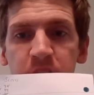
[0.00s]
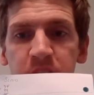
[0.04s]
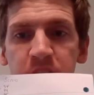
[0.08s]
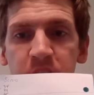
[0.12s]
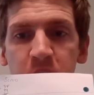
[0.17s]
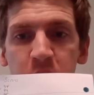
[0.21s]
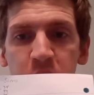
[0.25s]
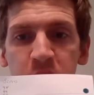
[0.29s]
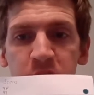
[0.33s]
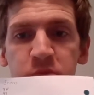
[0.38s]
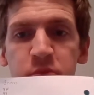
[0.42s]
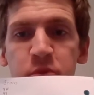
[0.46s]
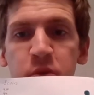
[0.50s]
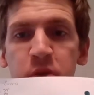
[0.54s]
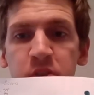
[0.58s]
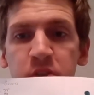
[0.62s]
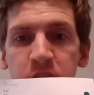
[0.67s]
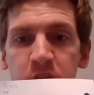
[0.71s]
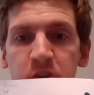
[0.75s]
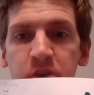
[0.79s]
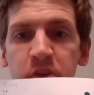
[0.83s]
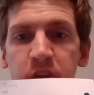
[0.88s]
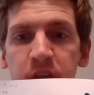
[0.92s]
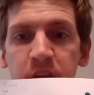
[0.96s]
to find all of them
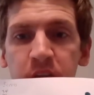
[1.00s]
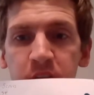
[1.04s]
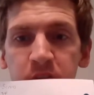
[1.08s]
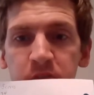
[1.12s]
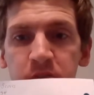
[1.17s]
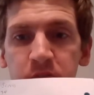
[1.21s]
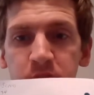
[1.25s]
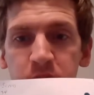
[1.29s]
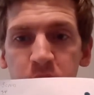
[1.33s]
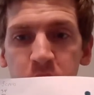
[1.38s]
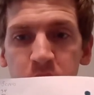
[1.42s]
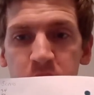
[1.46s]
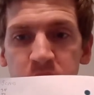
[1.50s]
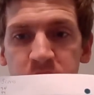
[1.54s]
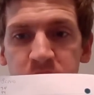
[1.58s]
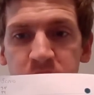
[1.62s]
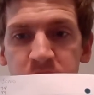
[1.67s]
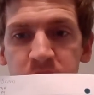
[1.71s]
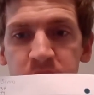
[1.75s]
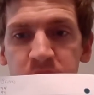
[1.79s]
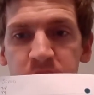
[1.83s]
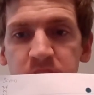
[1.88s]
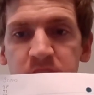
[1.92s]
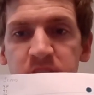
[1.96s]
between 38 and
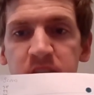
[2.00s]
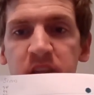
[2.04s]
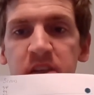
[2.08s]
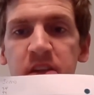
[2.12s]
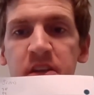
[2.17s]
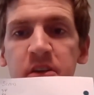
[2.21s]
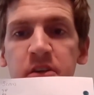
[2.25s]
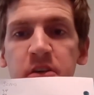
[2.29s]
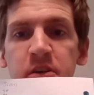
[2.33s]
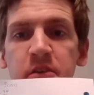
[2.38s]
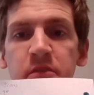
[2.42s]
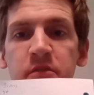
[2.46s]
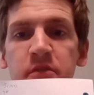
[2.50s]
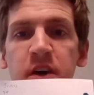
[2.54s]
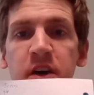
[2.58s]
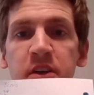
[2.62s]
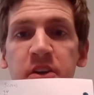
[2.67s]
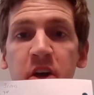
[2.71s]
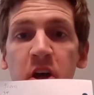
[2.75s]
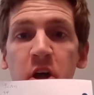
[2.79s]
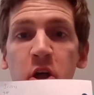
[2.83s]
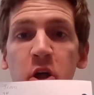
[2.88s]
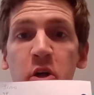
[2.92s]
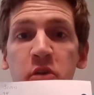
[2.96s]
46, and then I'm going to
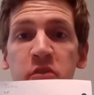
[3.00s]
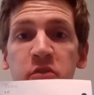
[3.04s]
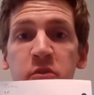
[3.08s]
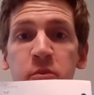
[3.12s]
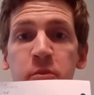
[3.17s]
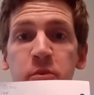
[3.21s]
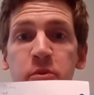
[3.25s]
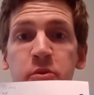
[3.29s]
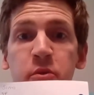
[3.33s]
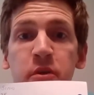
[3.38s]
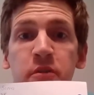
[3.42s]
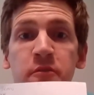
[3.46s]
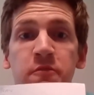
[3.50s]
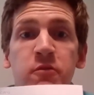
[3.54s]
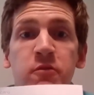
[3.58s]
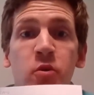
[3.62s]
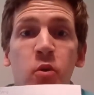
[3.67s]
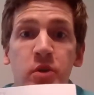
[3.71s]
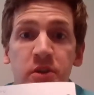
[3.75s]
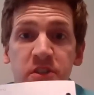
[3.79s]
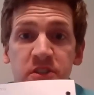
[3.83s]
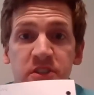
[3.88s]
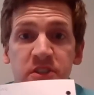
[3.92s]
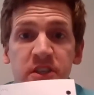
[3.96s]
find all of them between
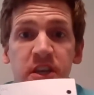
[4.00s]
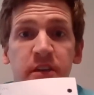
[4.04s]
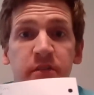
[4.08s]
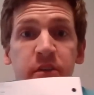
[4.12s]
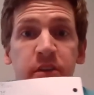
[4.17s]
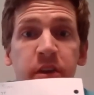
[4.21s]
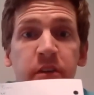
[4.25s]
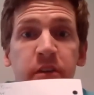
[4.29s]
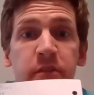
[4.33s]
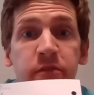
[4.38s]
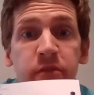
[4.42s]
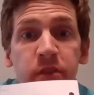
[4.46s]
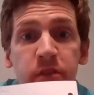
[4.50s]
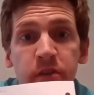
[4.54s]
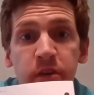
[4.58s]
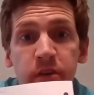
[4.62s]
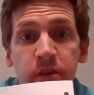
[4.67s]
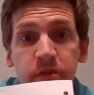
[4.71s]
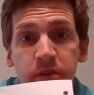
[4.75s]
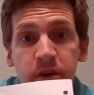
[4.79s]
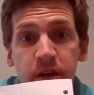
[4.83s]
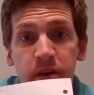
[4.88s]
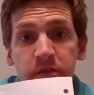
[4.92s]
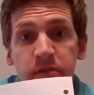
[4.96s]
47 and
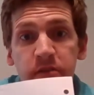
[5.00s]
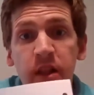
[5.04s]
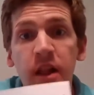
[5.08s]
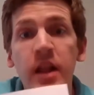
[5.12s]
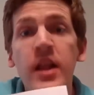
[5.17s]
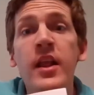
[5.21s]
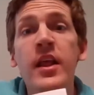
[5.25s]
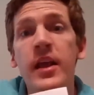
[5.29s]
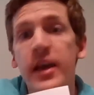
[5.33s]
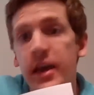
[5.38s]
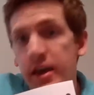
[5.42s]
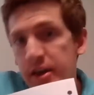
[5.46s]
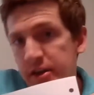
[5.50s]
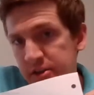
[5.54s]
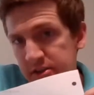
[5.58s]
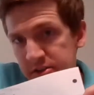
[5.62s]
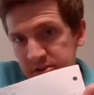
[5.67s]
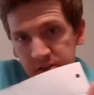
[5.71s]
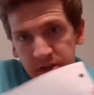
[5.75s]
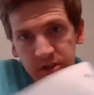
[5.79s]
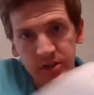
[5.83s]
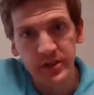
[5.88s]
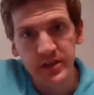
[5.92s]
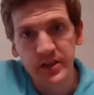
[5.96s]
55. I'm
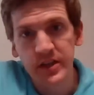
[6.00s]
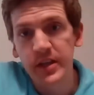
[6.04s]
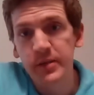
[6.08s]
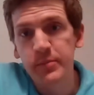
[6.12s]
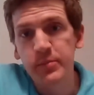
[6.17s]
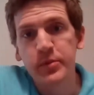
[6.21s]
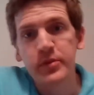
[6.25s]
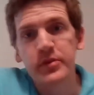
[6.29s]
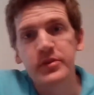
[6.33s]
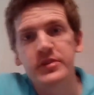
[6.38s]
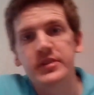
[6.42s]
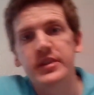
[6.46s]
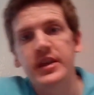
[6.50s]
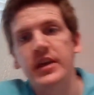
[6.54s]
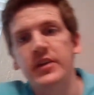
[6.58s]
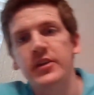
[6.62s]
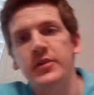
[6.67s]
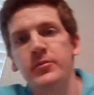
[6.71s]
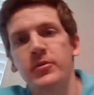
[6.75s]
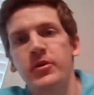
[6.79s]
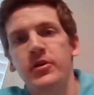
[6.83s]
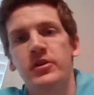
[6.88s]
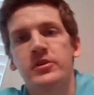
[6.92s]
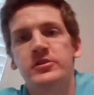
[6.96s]
just going to keep putting
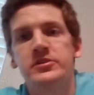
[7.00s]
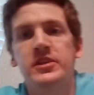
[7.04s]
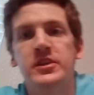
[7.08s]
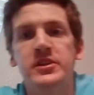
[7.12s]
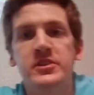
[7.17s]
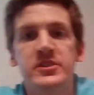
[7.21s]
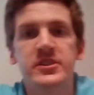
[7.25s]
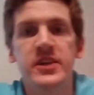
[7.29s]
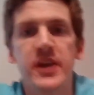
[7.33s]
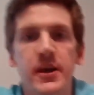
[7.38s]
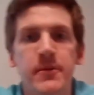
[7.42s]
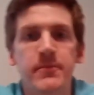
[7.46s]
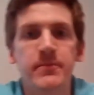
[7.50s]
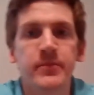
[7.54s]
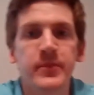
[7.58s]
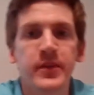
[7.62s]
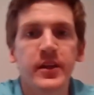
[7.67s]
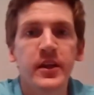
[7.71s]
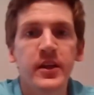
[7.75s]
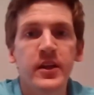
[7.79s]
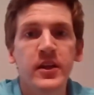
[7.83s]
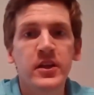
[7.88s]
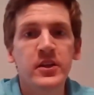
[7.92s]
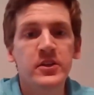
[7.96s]
tally marks each time.
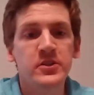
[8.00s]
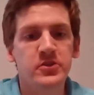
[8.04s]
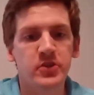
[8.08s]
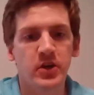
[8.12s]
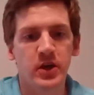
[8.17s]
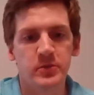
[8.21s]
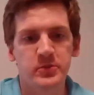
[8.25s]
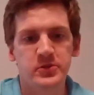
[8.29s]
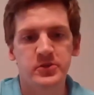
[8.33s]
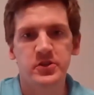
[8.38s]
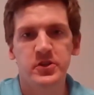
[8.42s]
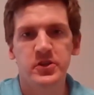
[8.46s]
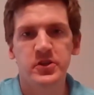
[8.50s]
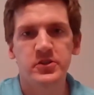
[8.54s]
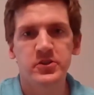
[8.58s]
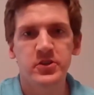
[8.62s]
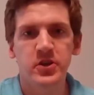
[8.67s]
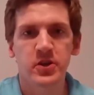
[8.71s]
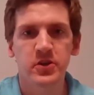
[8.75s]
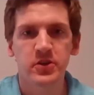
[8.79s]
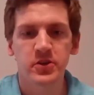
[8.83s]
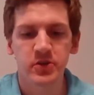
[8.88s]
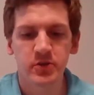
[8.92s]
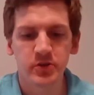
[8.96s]
So I'm just going to
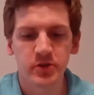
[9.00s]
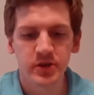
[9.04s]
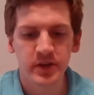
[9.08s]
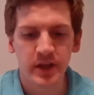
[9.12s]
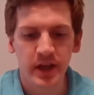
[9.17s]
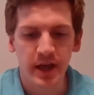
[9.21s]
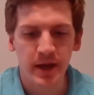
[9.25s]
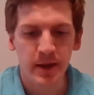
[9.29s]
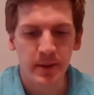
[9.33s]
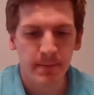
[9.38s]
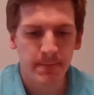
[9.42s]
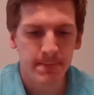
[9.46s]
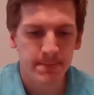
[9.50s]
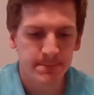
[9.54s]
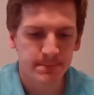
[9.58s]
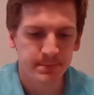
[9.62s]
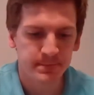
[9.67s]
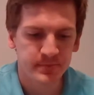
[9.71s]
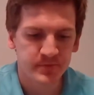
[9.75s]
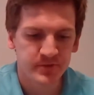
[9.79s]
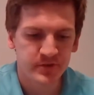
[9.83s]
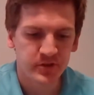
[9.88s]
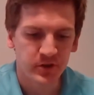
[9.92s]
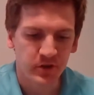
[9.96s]
start doing that.
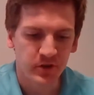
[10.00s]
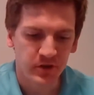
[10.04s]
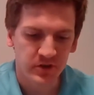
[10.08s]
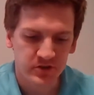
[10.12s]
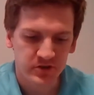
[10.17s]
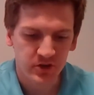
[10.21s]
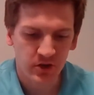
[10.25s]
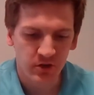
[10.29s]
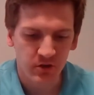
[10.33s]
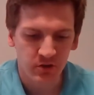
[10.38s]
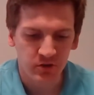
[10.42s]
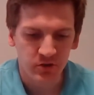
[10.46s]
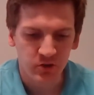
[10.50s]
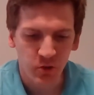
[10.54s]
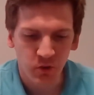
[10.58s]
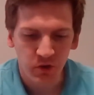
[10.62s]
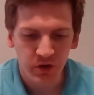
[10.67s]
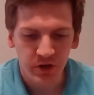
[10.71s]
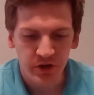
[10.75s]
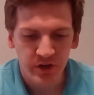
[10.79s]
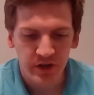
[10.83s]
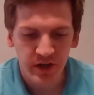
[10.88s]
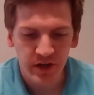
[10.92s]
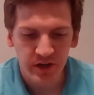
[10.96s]
So I'm going to start with
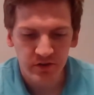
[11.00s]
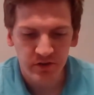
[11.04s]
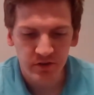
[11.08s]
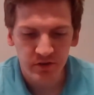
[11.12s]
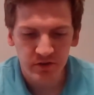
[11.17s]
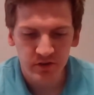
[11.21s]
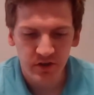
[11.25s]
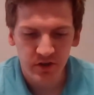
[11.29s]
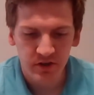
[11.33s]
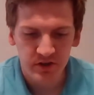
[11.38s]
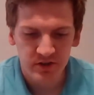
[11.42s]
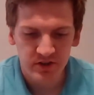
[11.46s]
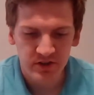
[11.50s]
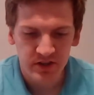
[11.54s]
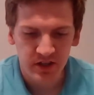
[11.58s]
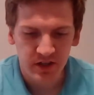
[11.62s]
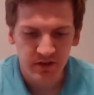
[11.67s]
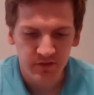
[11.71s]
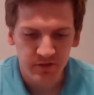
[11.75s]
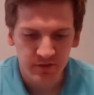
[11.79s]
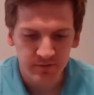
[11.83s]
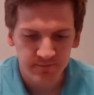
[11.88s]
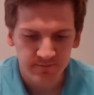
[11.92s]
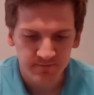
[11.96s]
29 through
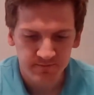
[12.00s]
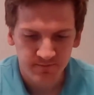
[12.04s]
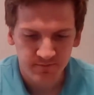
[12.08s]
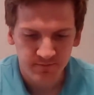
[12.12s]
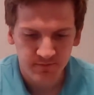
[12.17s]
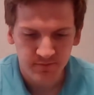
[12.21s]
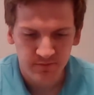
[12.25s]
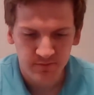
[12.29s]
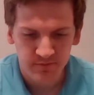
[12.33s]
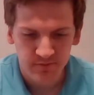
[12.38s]
37.